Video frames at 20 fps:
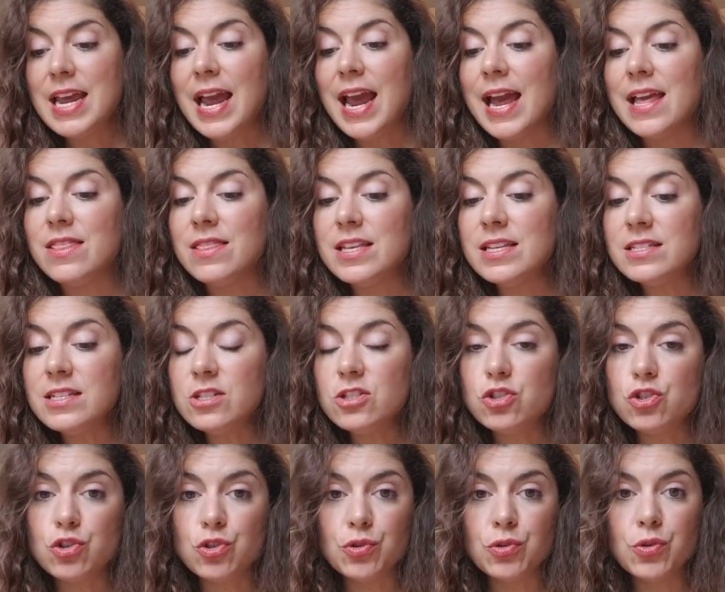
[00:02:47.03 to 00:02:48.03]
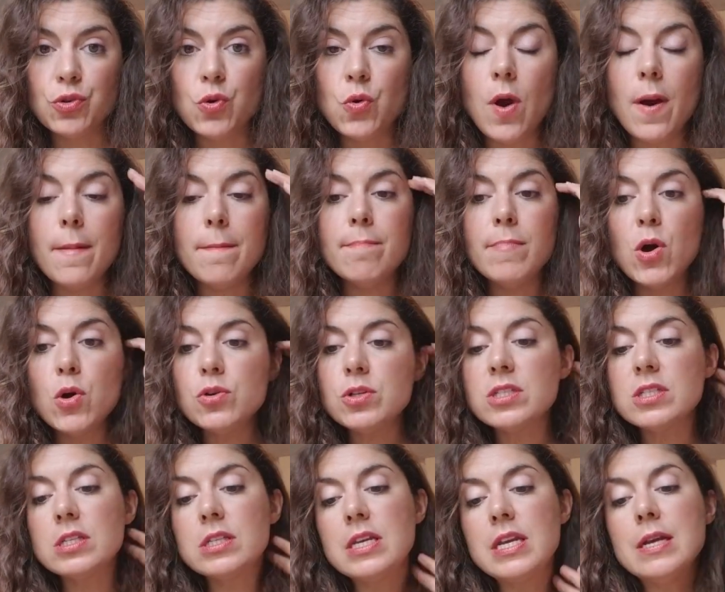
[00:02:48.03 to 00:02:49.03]
And this is true
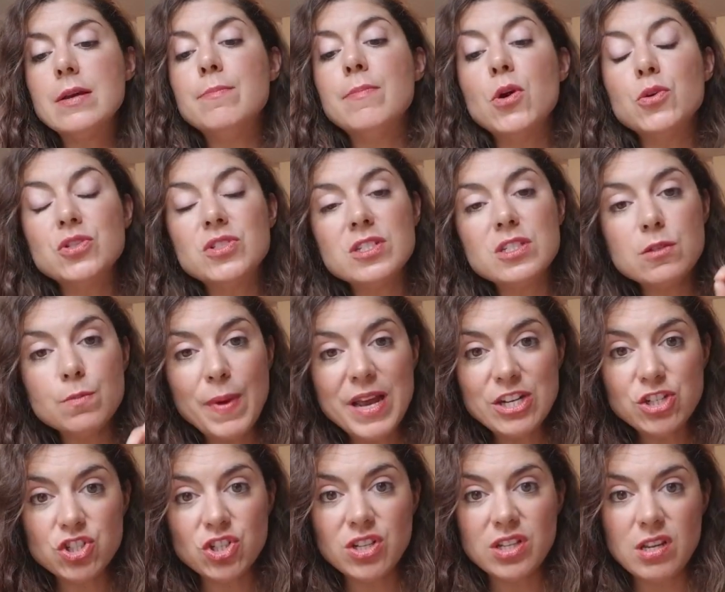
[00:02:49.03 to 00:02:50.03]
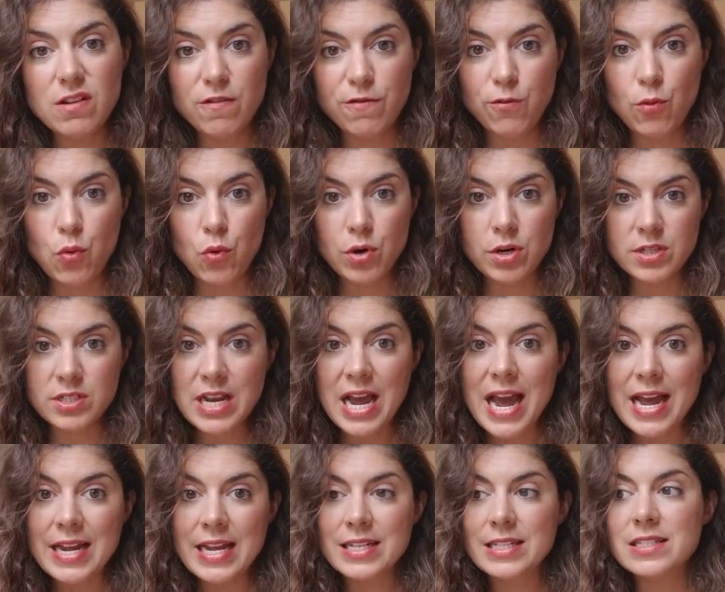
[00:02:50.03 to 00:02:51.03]
mostly, most especially for
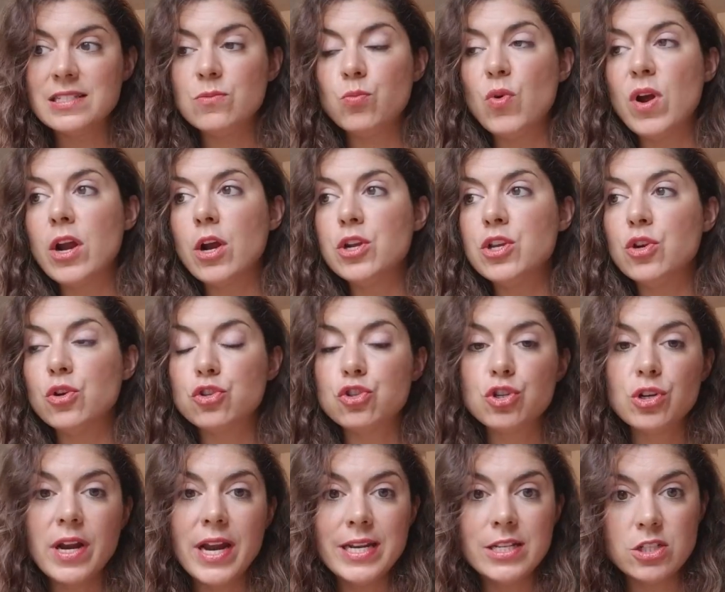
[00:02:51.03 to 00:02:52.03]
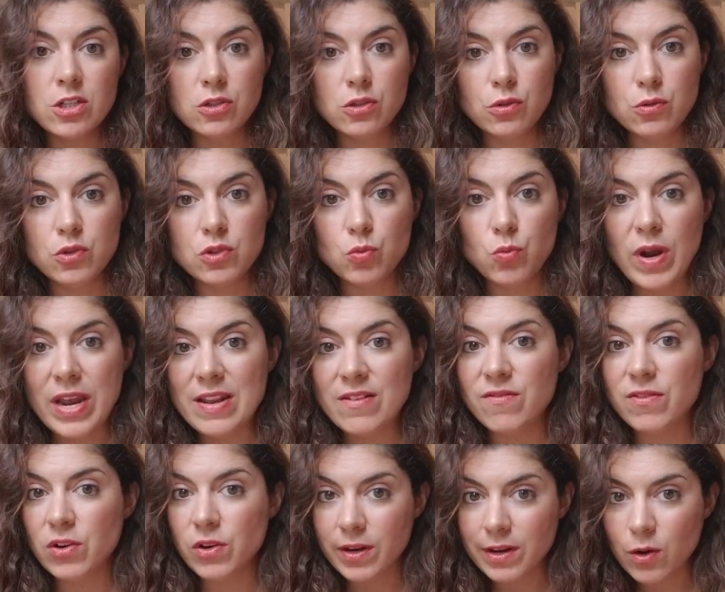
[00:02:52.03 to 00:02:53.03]
diets where you're trying to lose weight
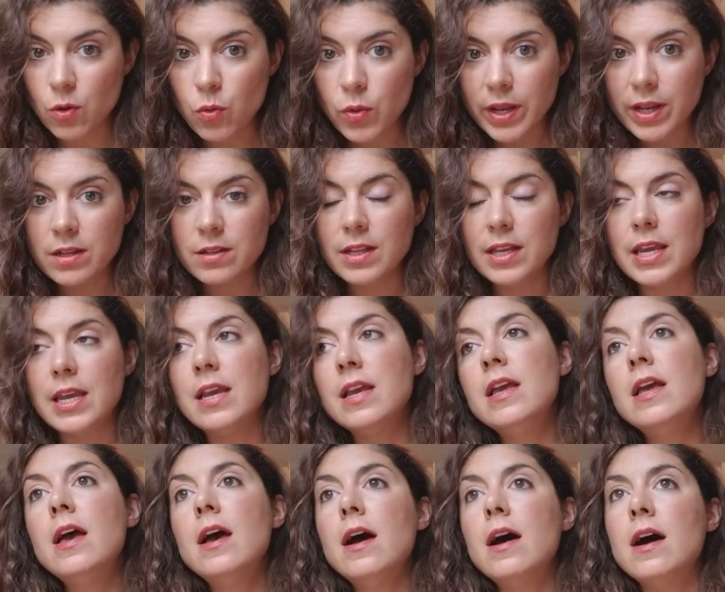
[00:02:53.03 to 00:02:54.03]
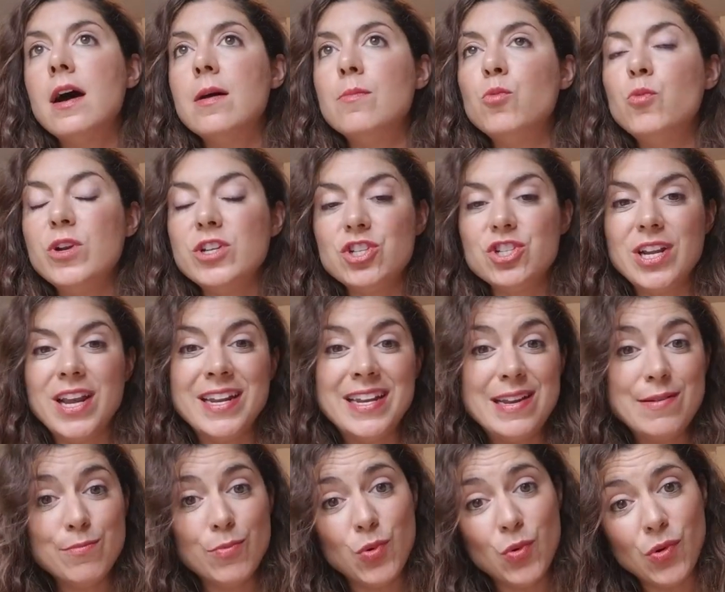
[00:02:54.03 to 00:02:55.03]
very quickly, um, which
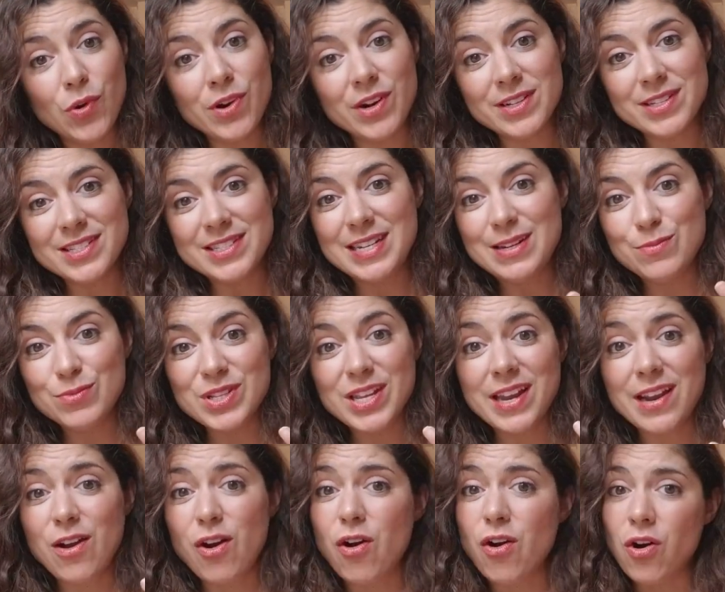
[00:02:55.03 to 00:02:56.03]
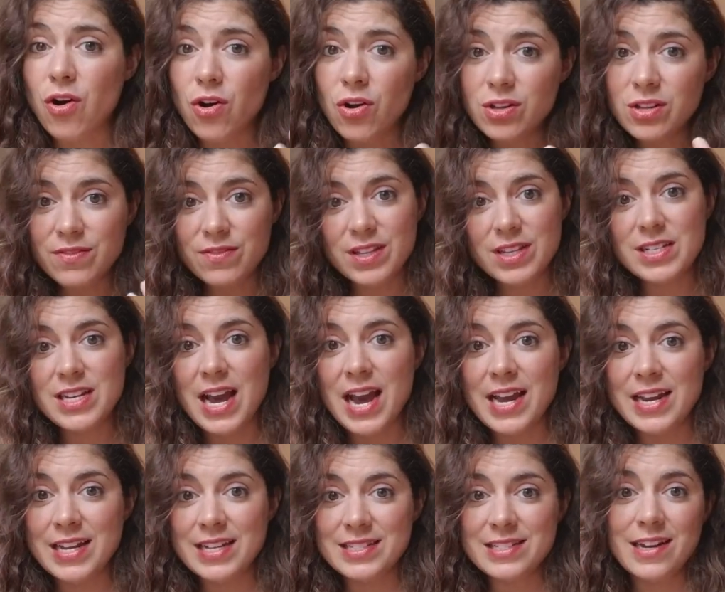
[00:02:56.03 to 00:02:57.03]
anymore it seems like all of the
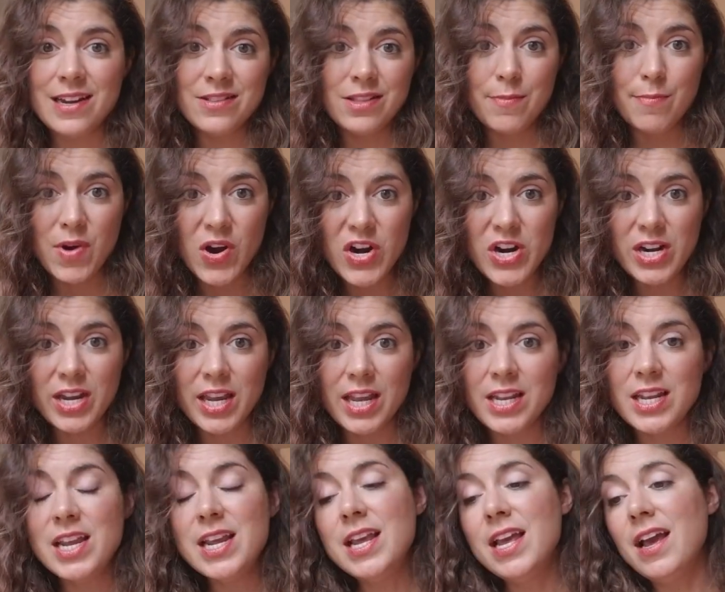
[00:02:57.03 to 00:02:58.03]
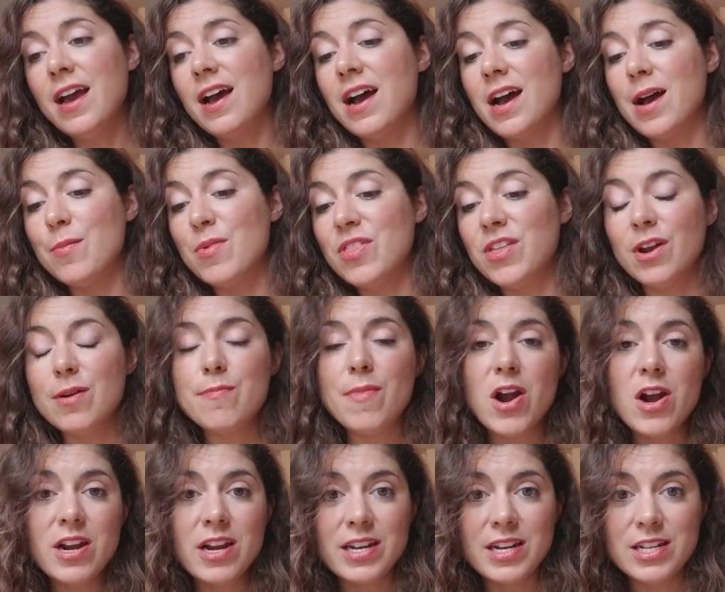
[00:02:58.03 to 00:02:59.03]
diets on the market, um, they're
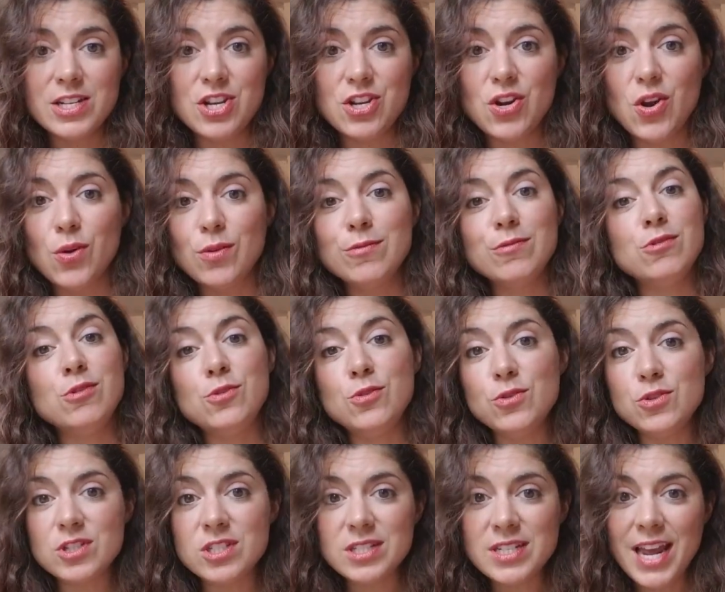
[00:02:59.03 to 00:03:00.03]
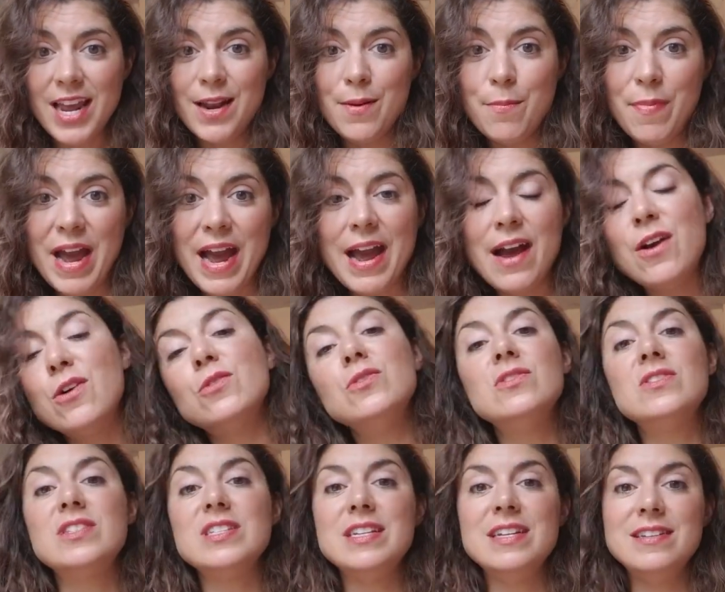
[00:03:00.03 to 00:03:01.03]
marketed, you know, lose 10
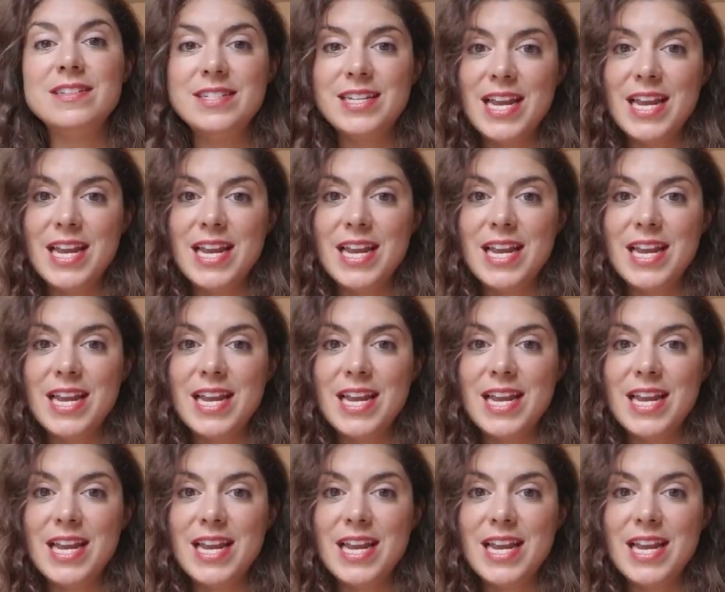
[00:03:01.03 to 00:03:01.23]
pounds in